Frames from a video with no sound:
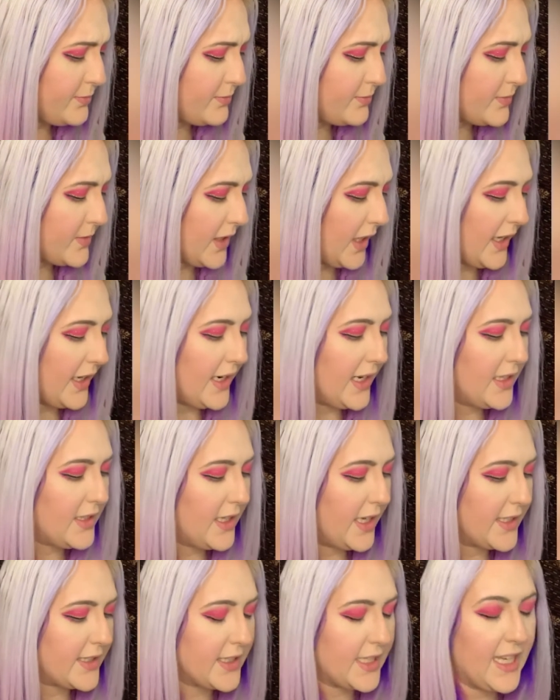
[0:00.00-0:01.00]
And I
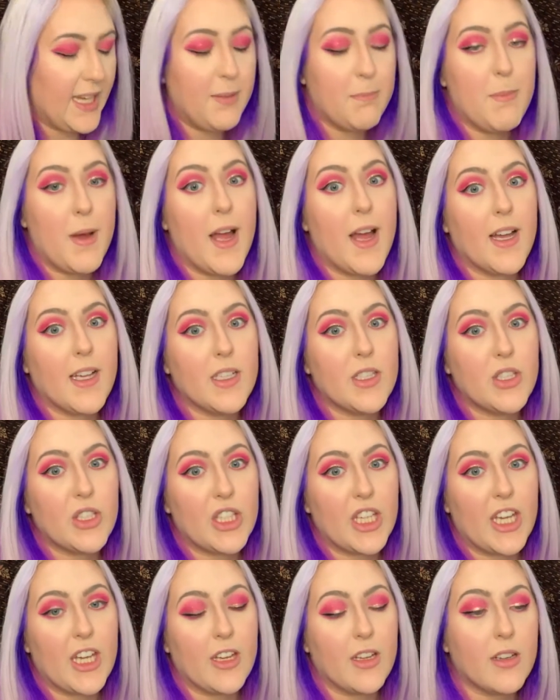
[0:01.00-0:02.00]
like to keep my eyes
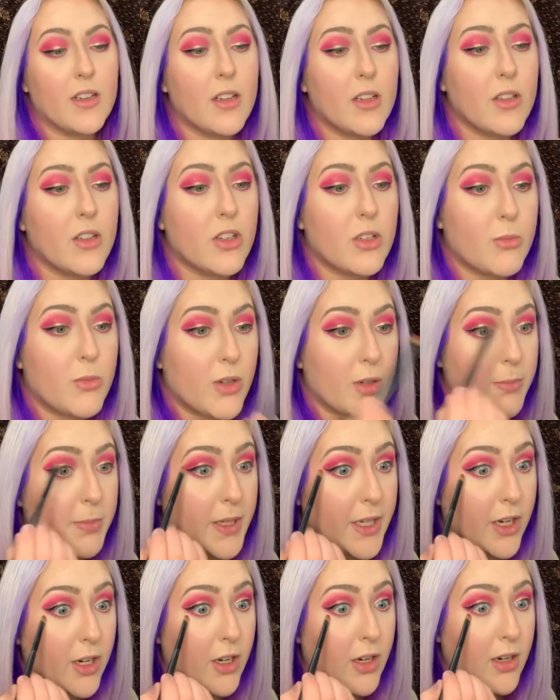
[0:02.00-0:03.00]
looking a little more
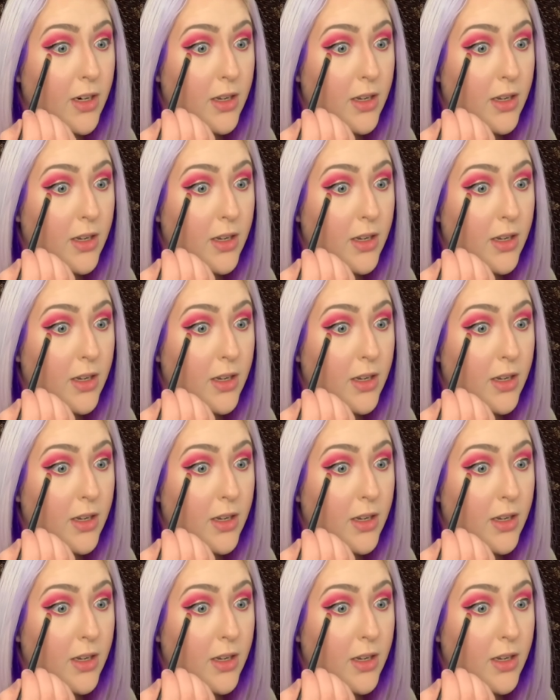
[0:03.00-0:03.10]
bigger.